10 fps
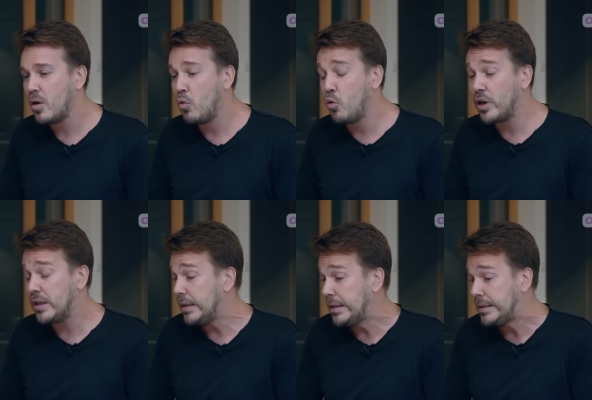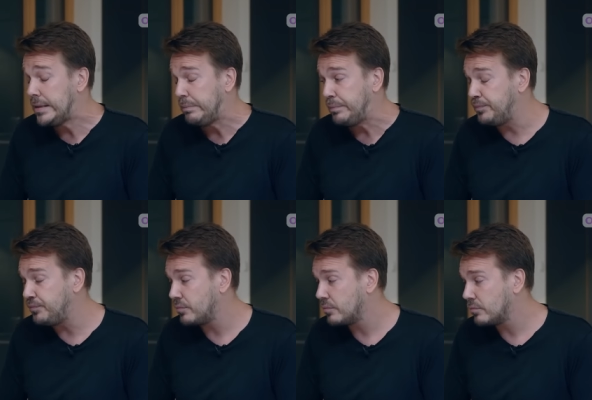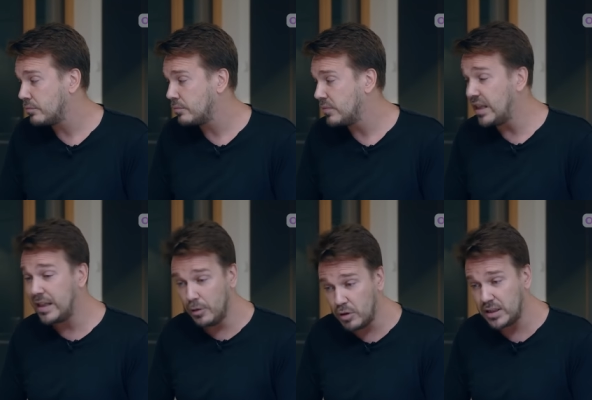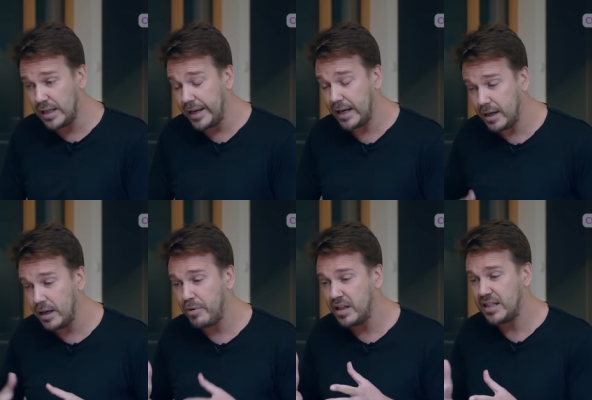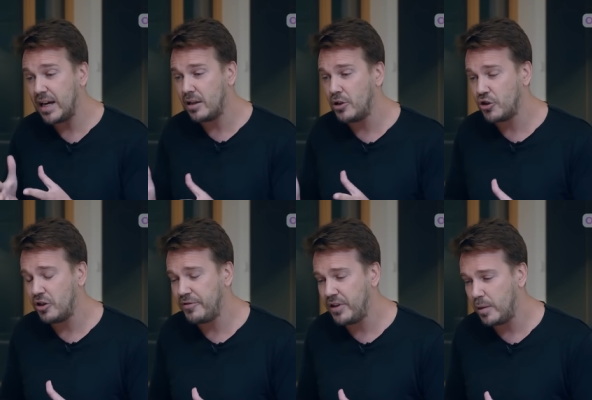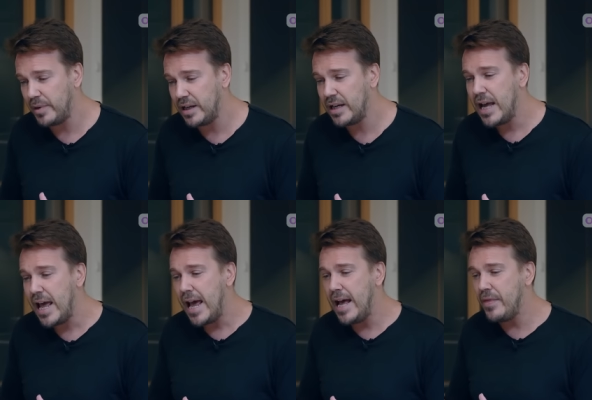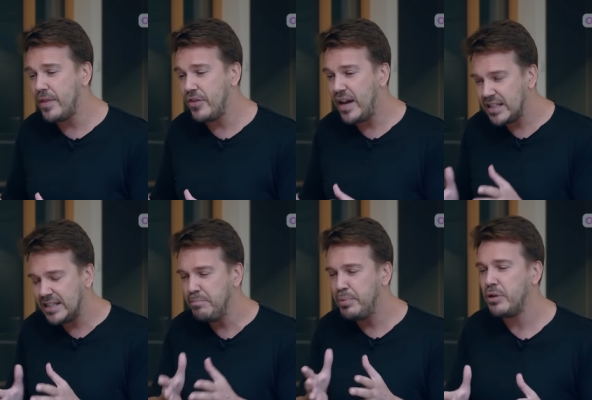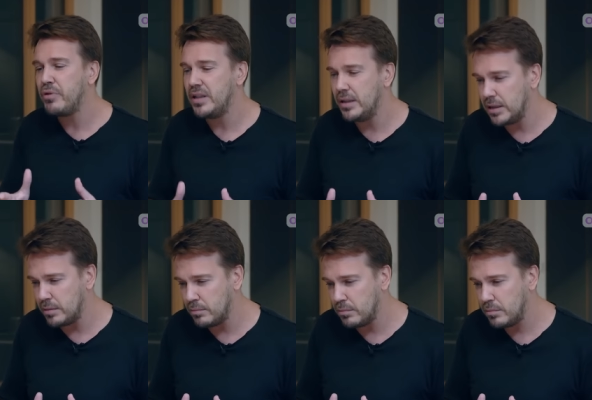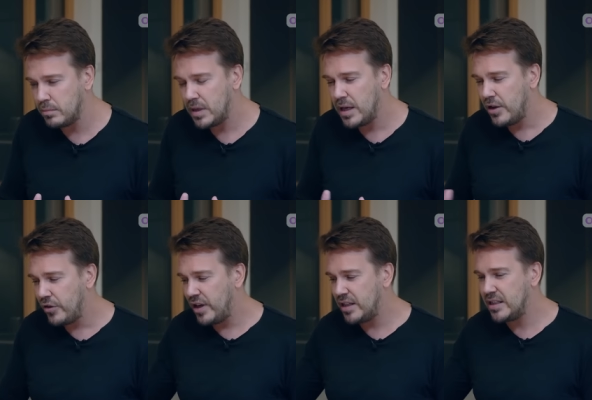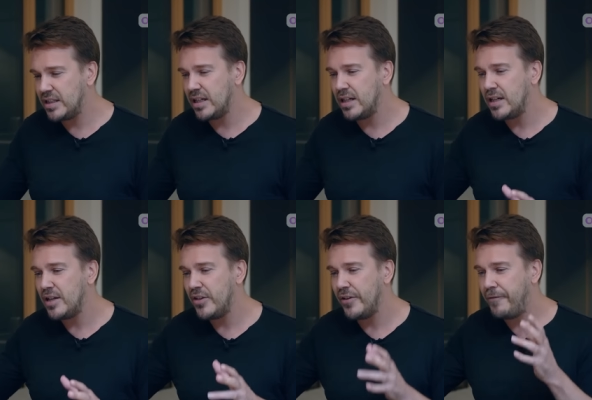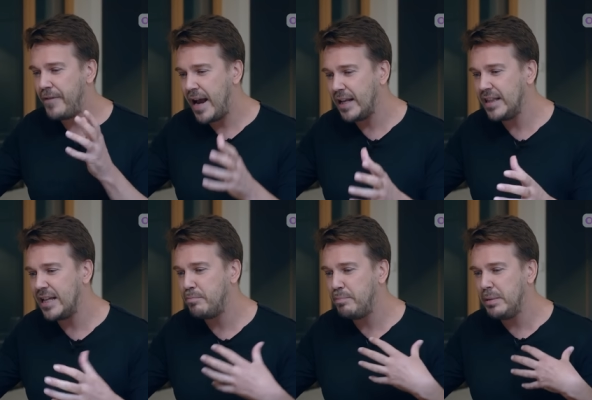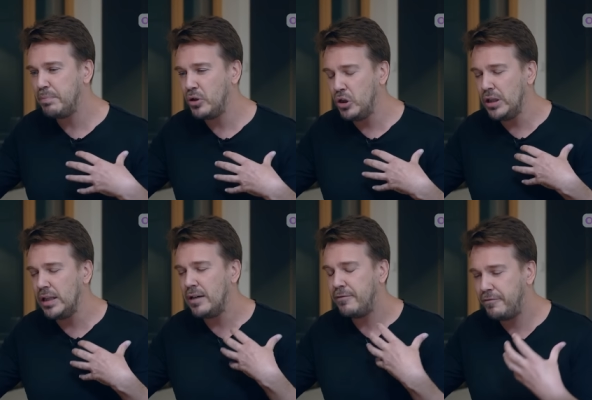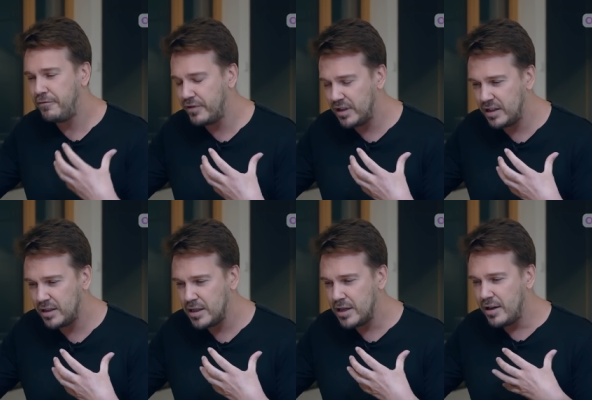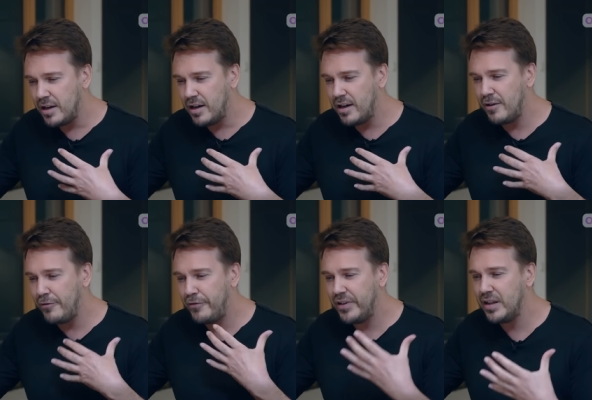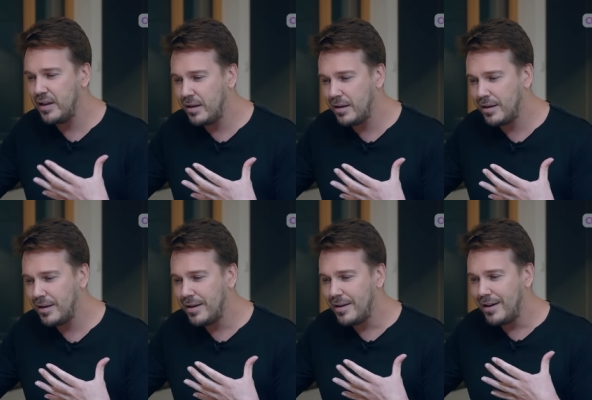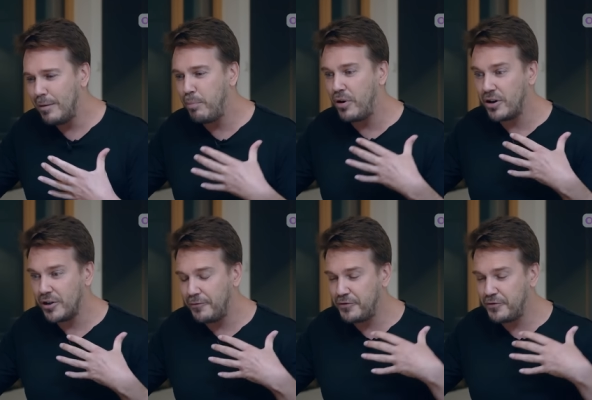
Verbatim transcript: or at least um, it looks like a, a, psychological phenomena, and that's imperialism. That's uh, the fact that people love uh, uh, feeling a part of